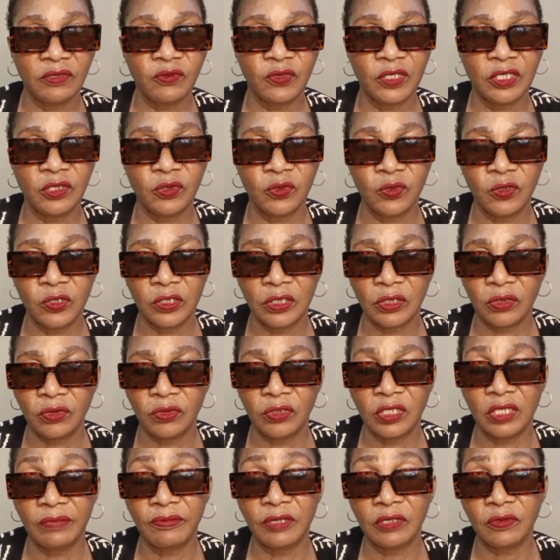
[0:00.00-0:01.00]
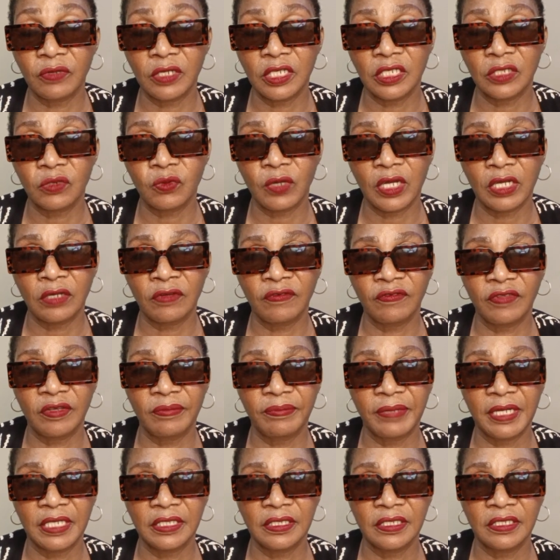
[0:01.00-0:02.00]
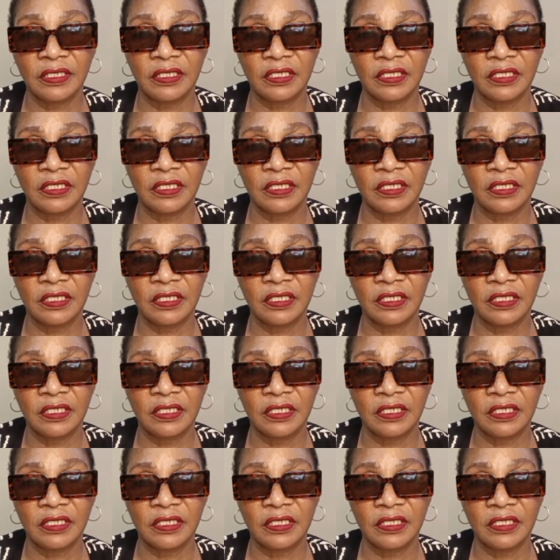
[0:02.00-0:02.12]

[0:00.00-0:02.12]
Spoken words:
Emmanuel is one of the Passy's children.